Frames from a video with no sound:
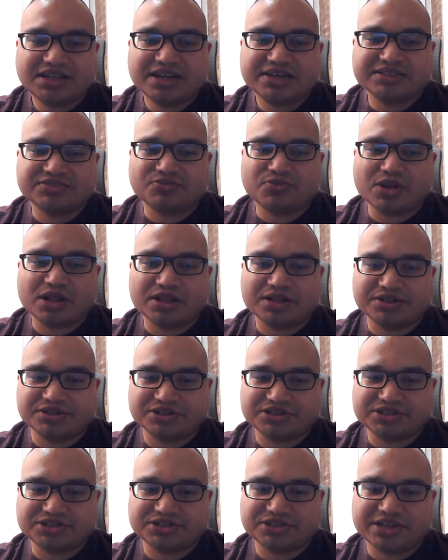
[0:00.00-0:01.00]
well
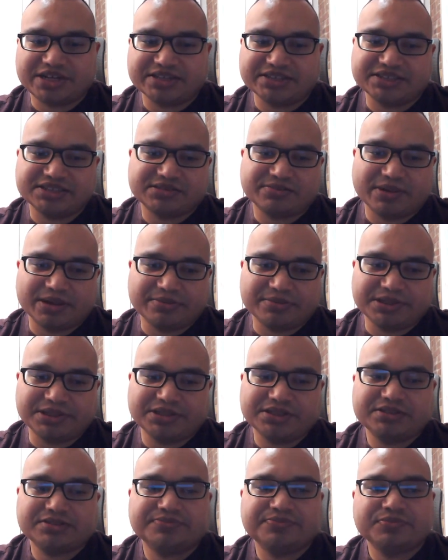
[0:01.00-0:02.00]
understood, at least by
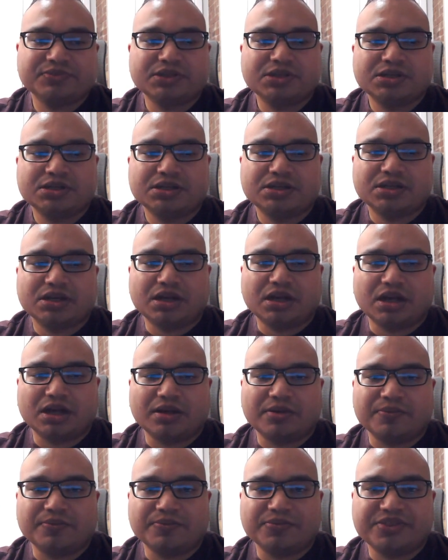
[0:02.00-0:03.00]
me,
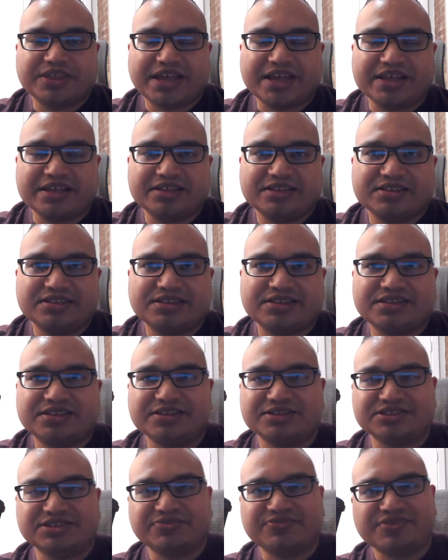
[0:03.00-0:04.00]
that
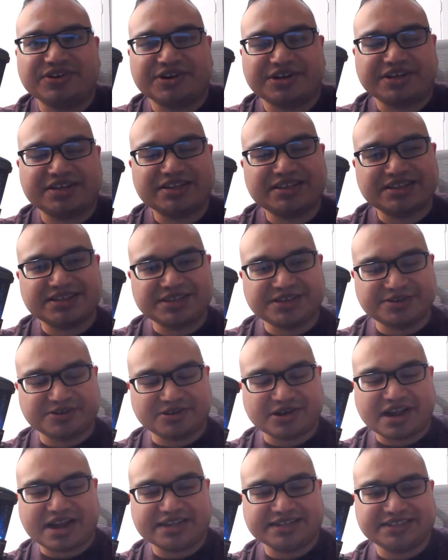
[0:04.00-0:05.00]
there's a very
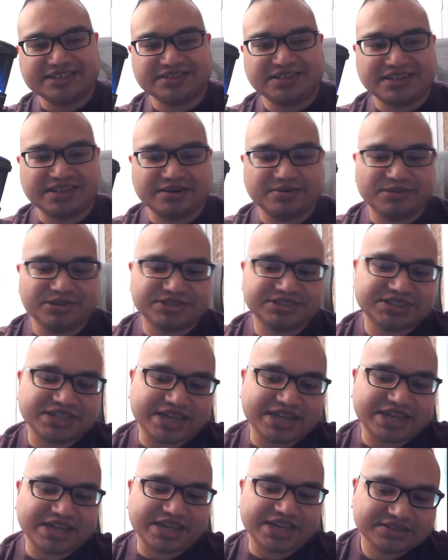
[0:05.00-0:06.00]
clear ideal animal
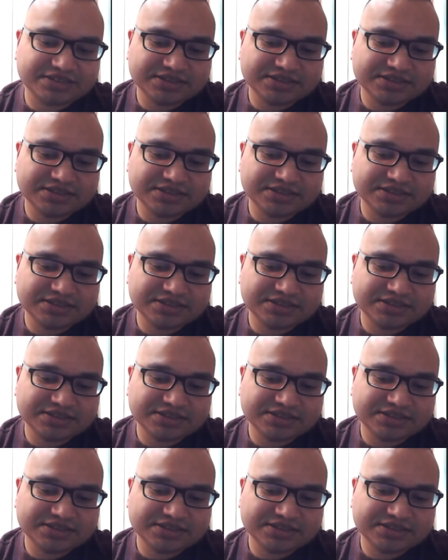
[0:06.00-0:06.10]
stack.